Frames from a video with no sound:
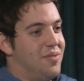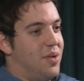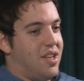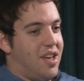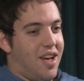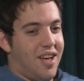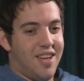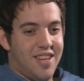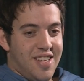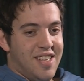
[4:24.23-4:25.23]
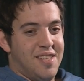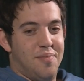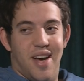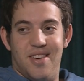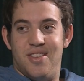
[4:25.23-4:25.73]
But yeah,
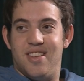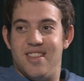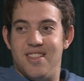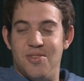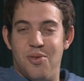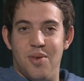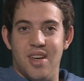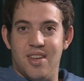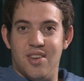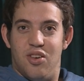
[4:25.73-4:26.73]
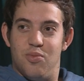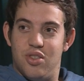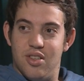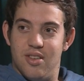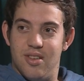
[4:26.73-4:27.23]
bed's normally a good option.